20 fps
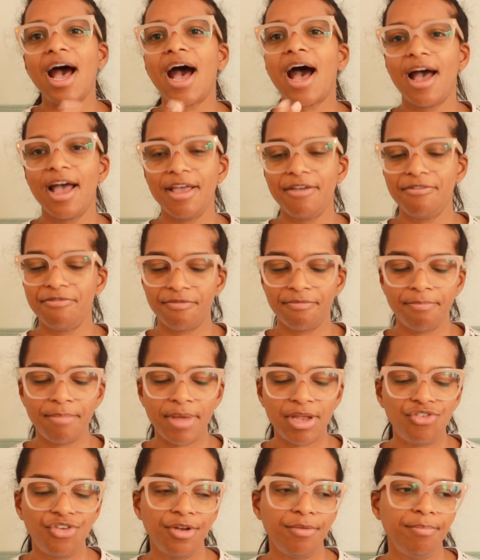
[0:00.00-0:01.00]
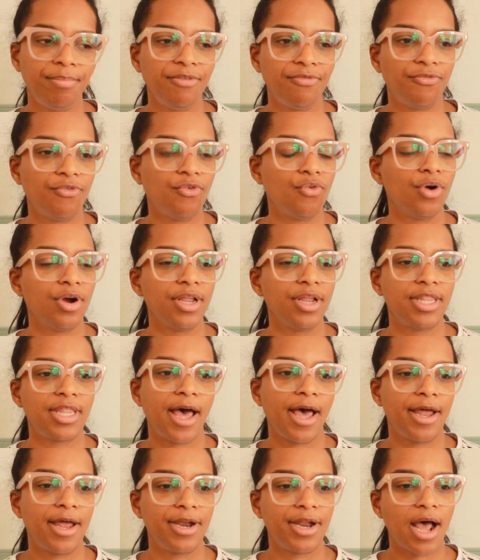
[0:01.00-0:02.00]
I've mentioned before
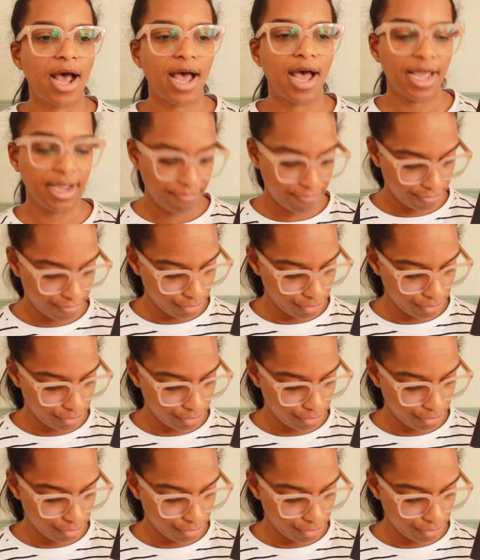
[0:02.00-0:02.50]
that I've